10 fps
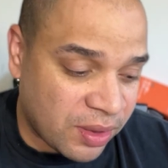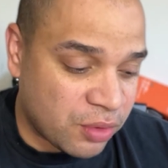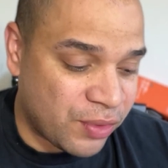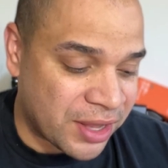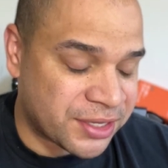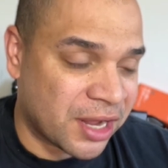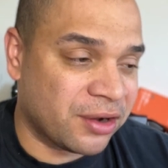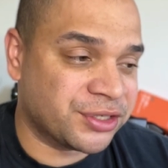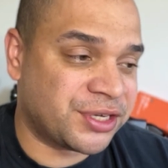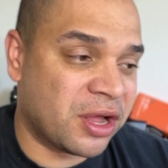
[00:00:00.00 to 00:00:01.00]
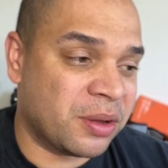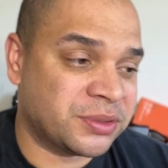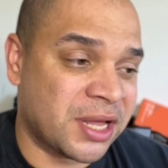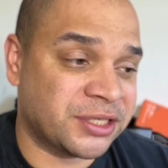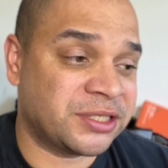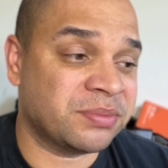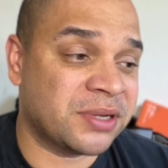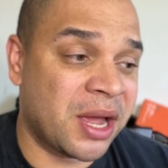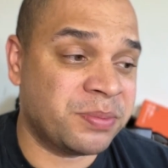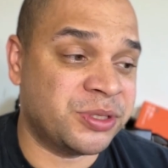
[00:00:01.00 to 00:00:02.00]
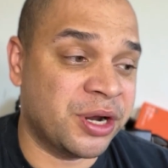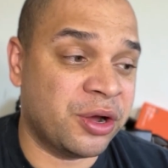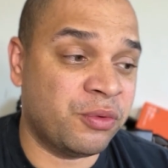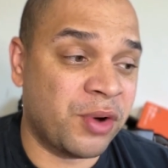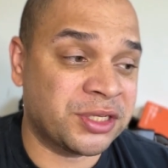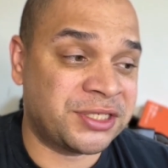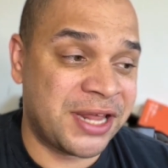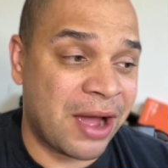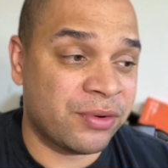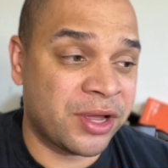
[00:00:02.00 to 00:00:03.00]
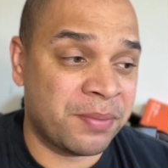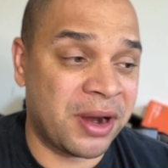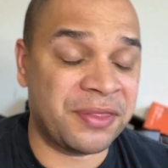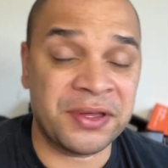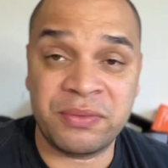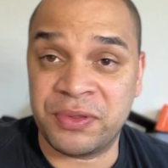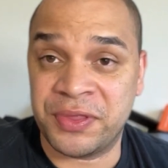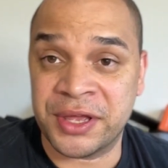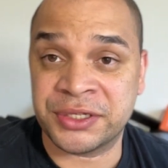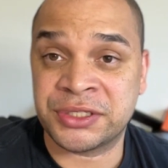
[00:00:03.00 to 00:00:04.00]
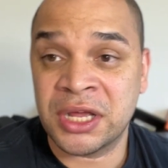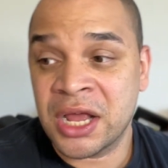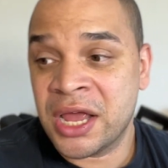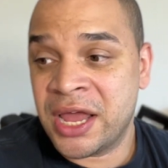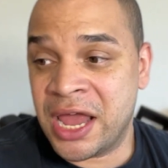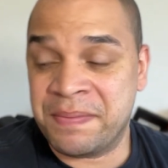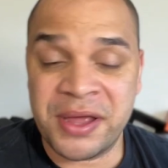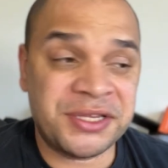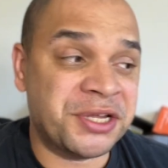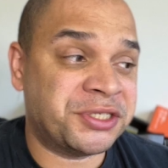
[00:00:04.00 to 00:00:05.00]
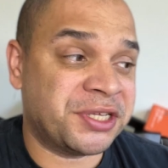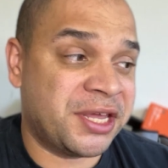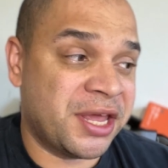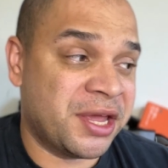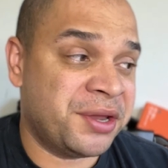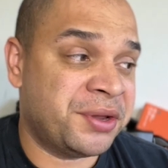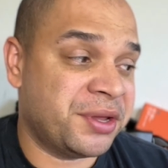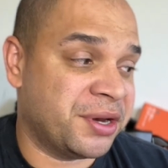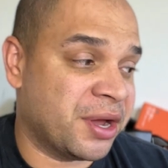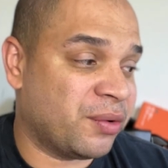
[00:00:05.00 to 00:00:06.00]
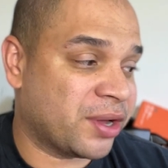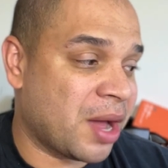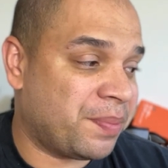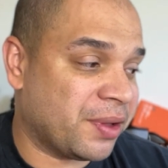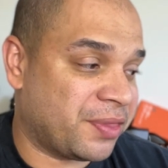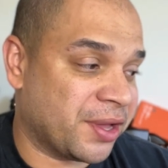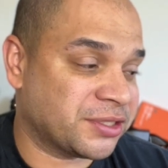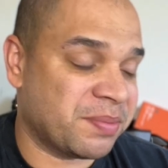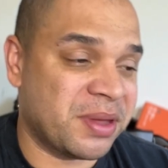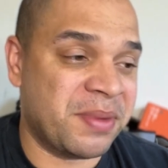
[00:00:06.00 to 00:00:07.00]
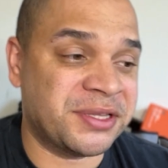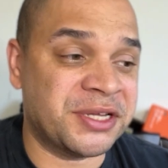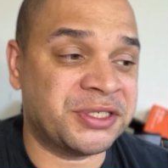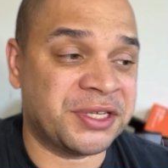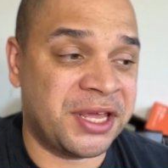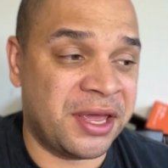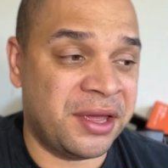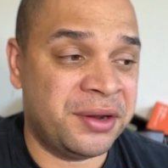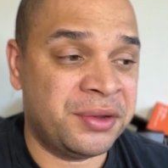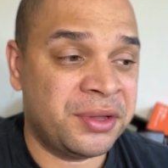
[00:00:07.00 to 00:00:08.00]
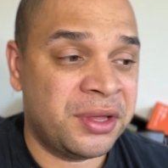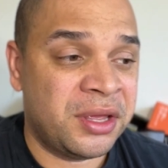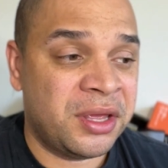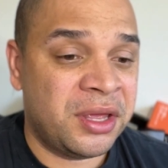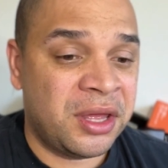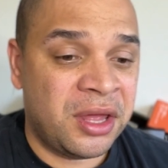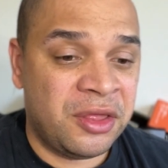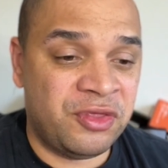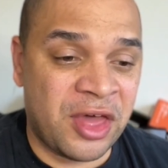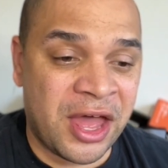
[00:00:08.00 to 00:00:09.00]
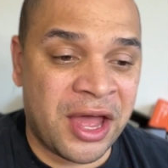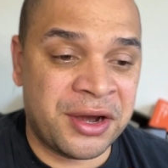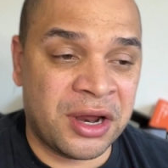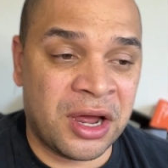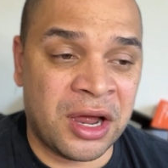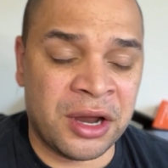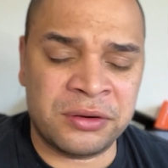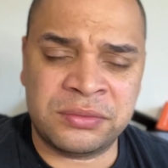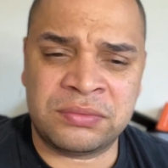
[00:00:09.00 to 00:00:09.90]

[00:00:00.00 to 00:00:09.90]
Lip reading: we have to tell ourselves that sometimes, what's the outcome. And I think with this, it may teach the kid, a couple of things. I mean, it may teach the kid that, I